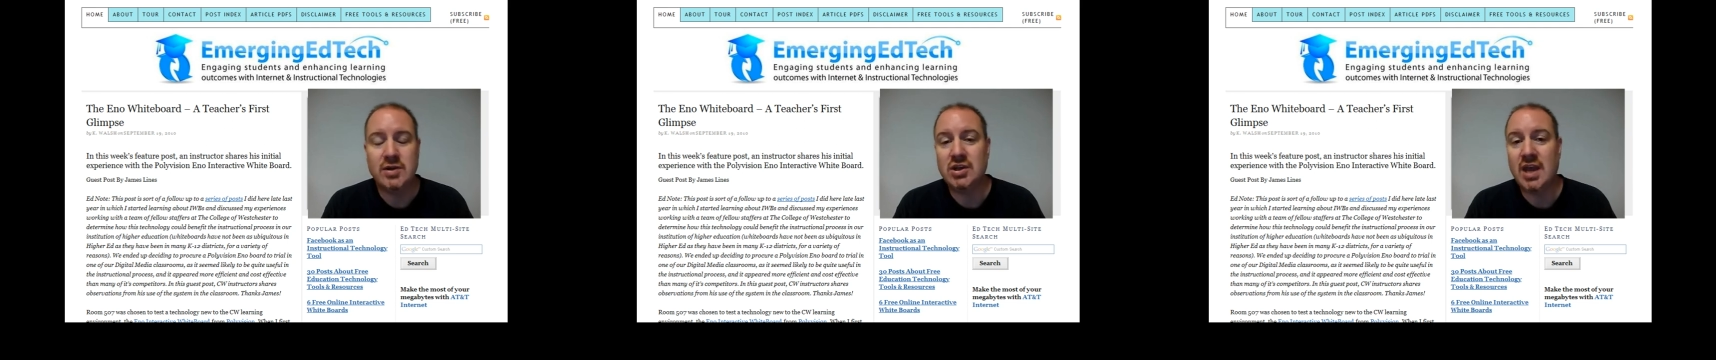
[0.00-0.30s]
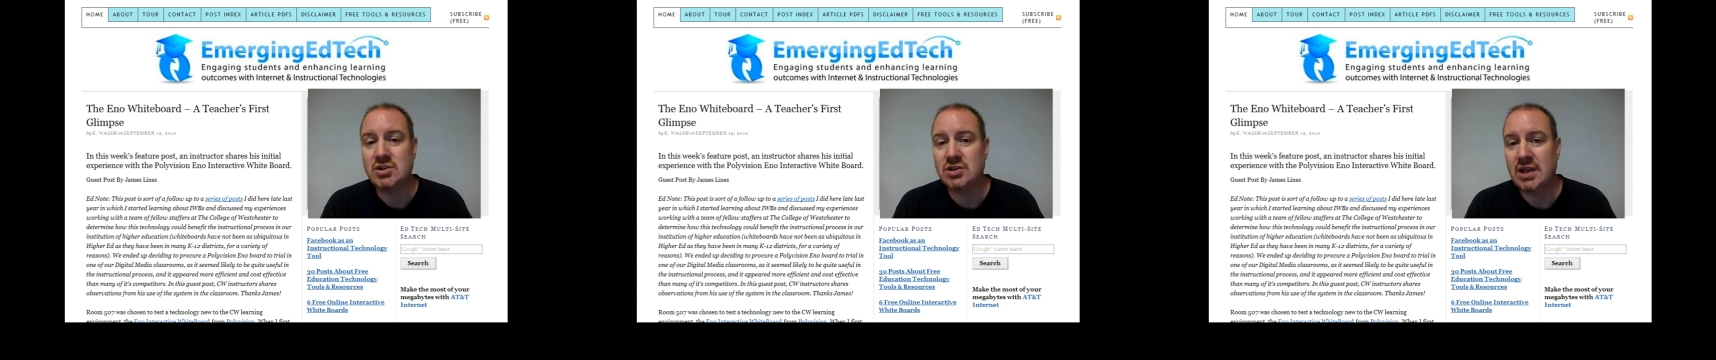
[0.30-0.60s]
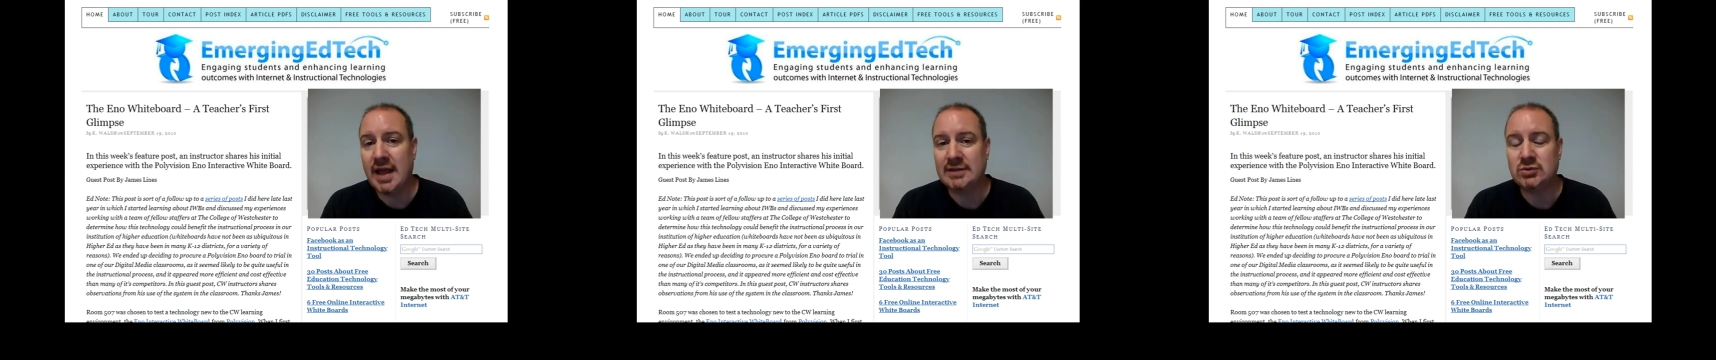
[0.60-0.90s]
education
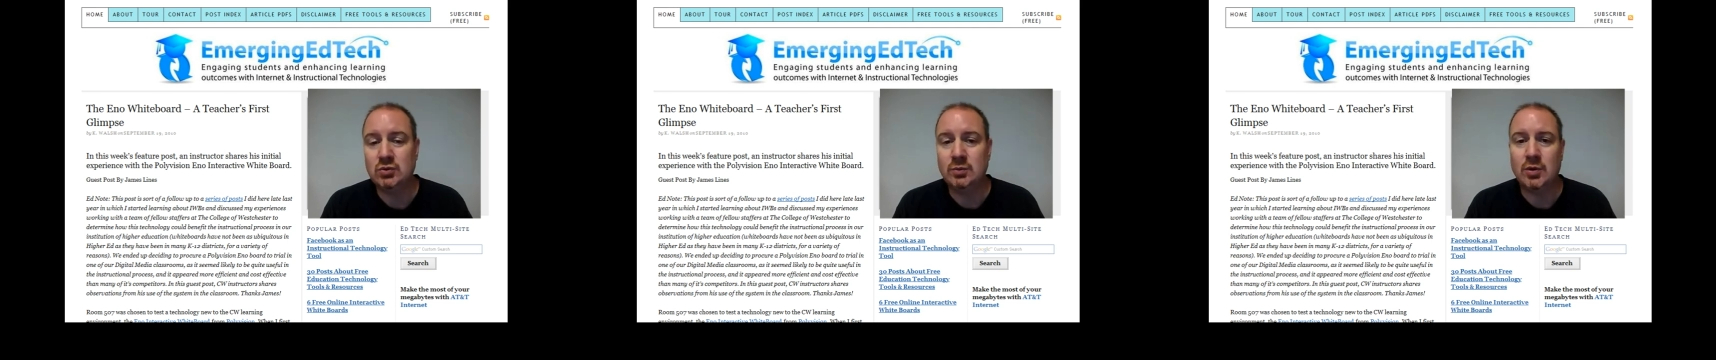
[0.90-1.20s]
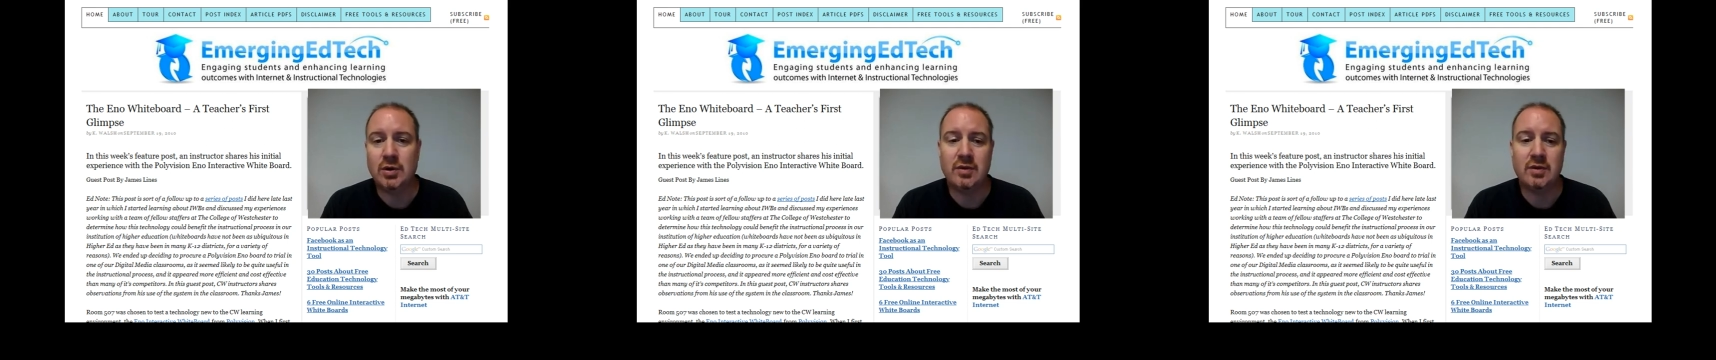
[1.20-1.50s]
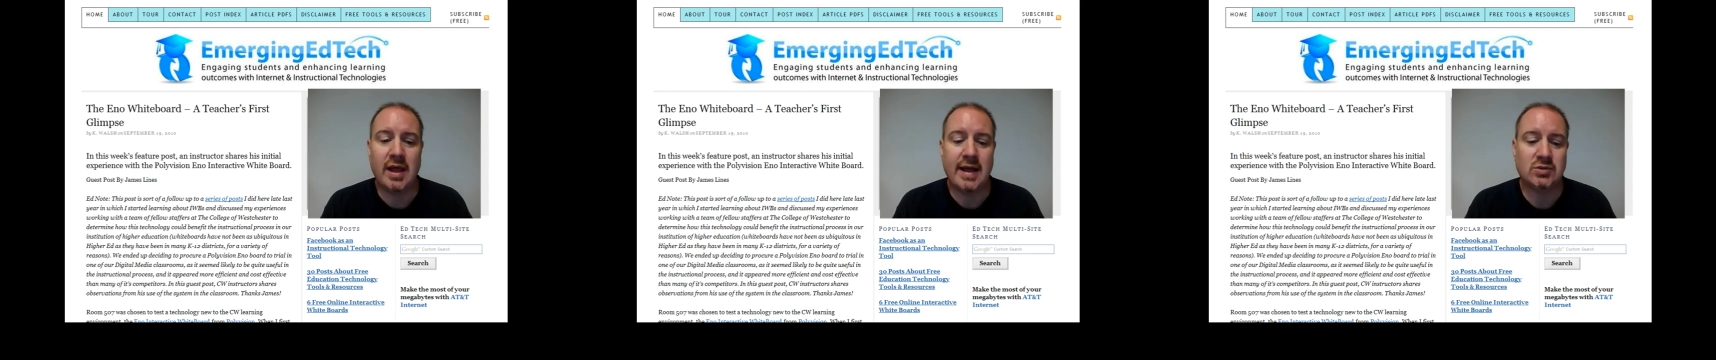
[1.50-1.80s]
classroom or another
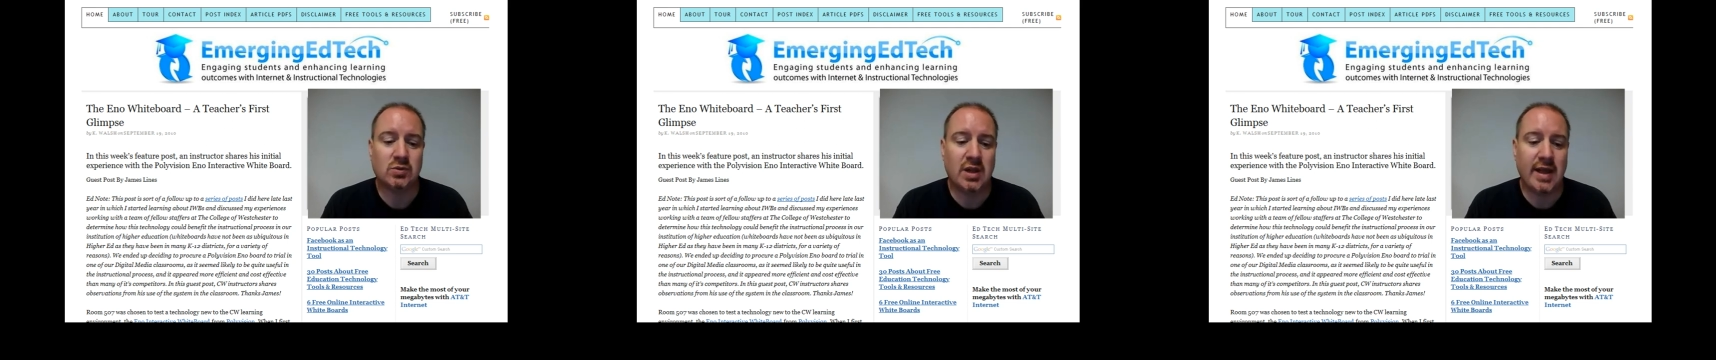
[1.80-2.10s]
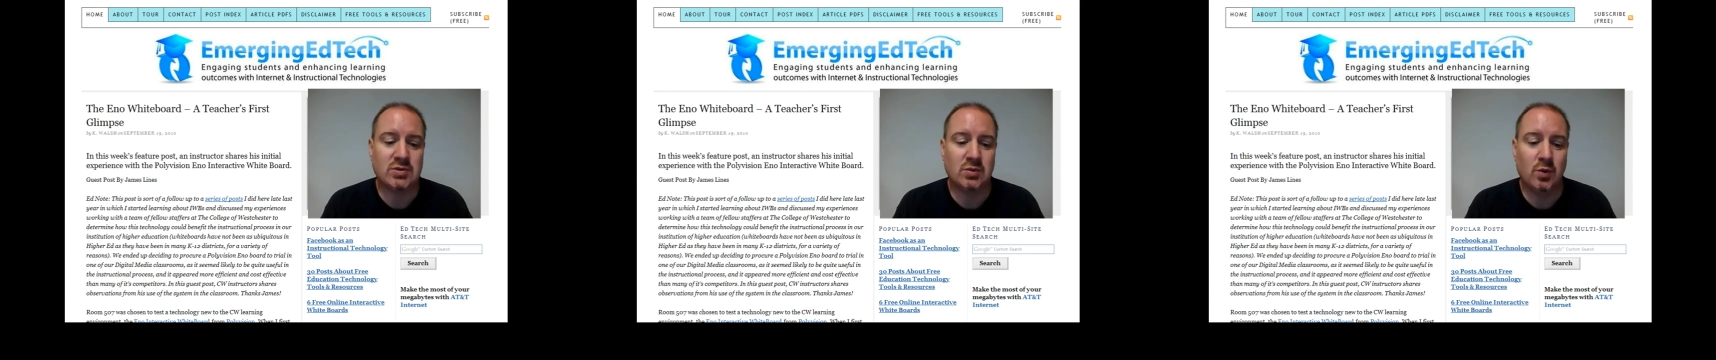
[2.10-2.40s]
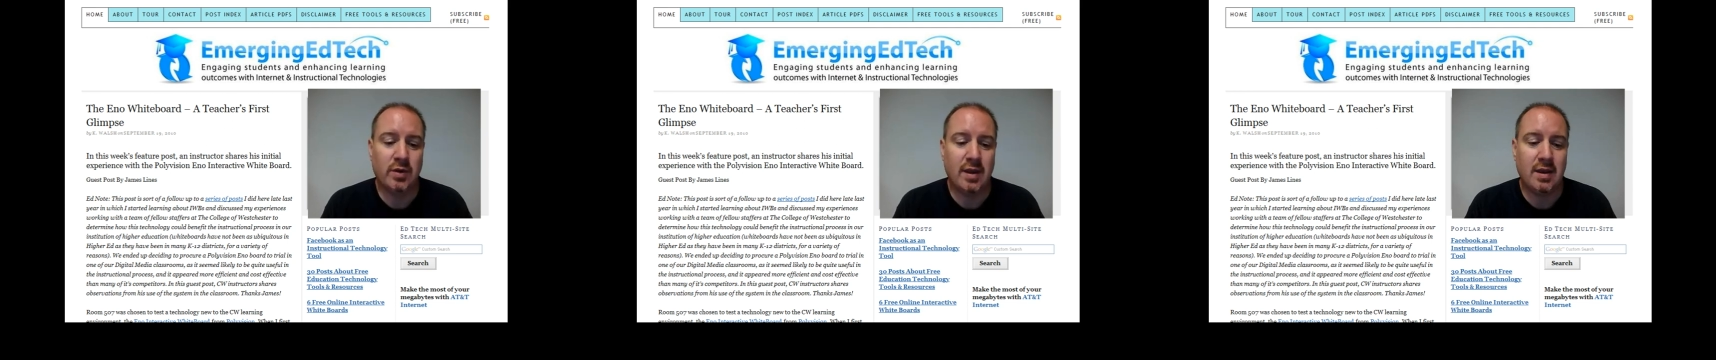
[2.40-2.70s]
classroom
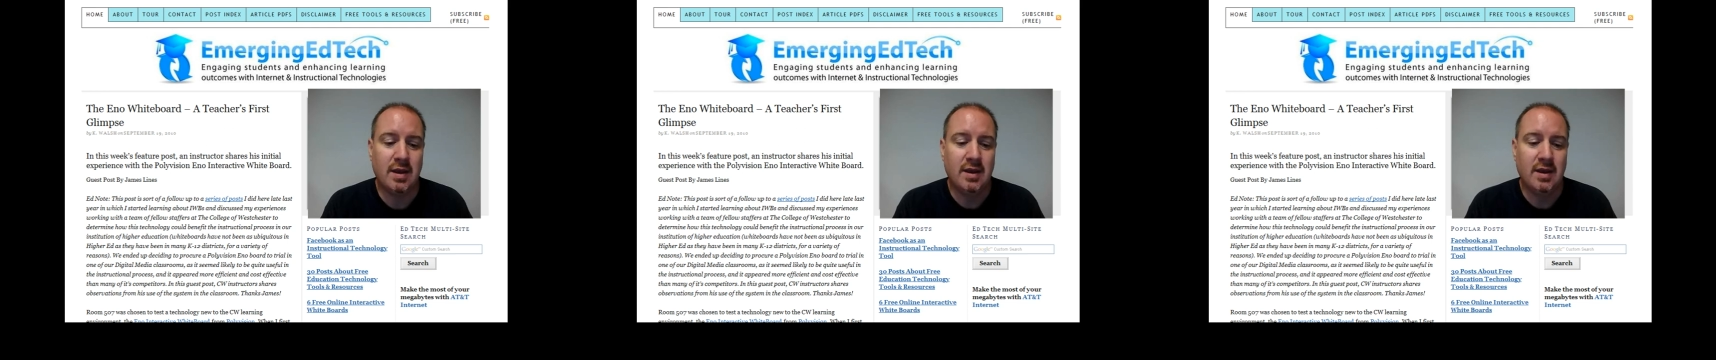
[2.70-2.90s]
where